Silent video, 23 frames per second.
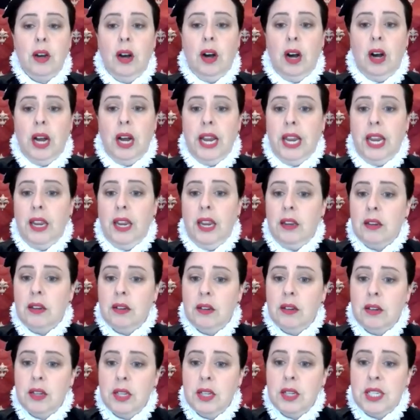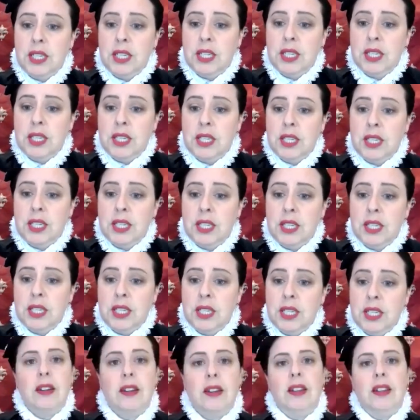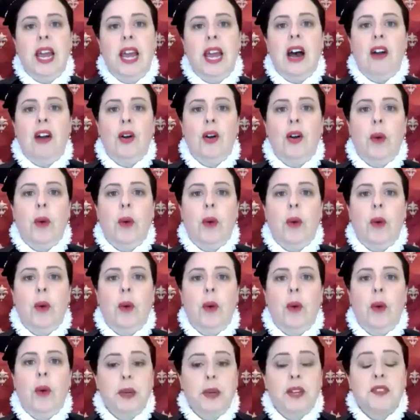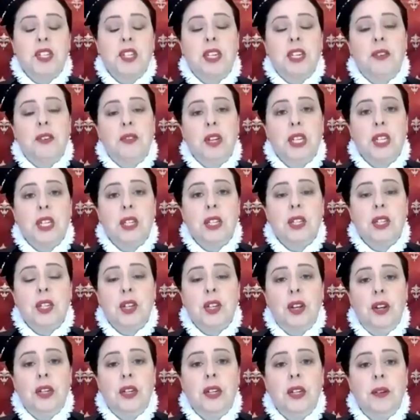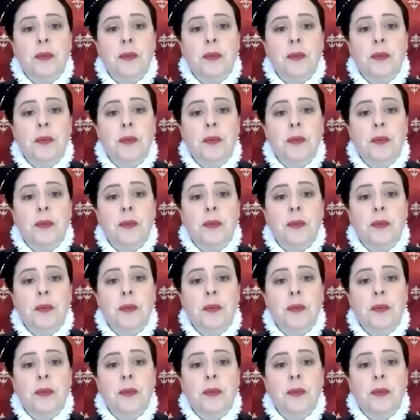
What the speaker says: I suspect they are a way to add a little bit of stiffness to the skirt.